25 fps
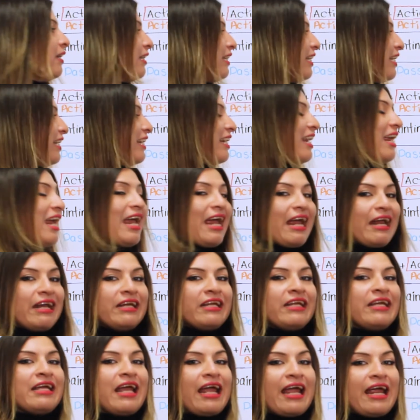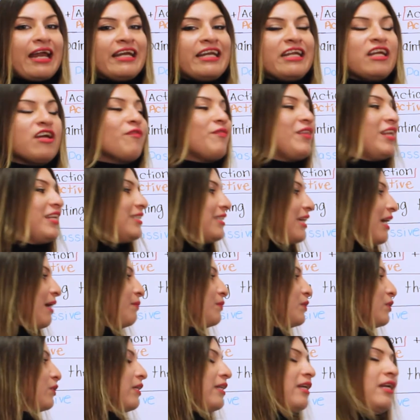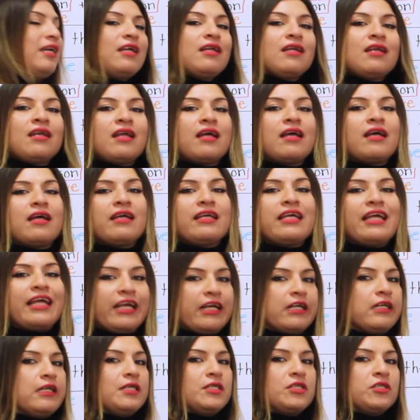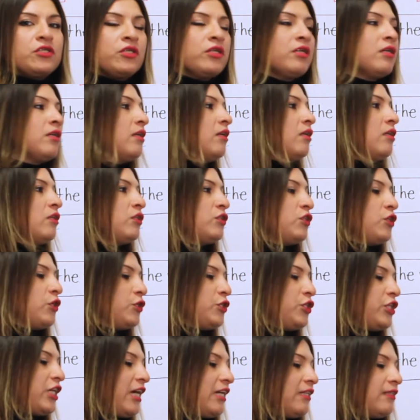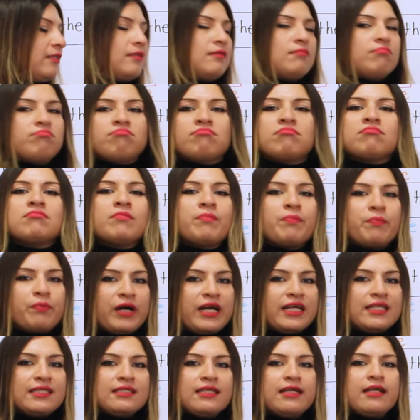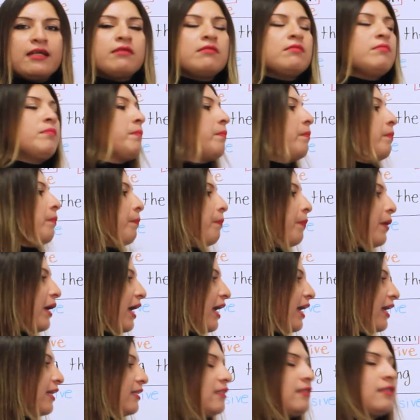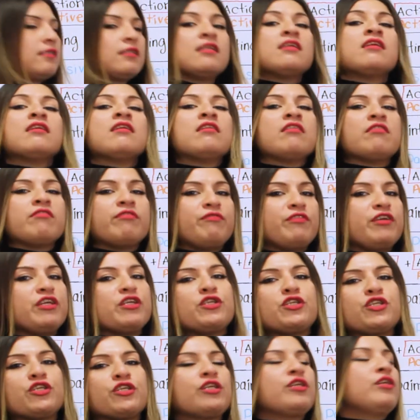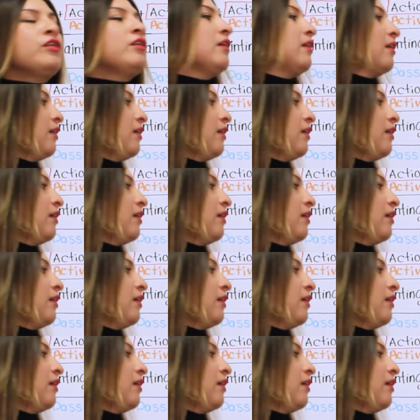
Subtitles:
in any of the times in English, such as present, past, future,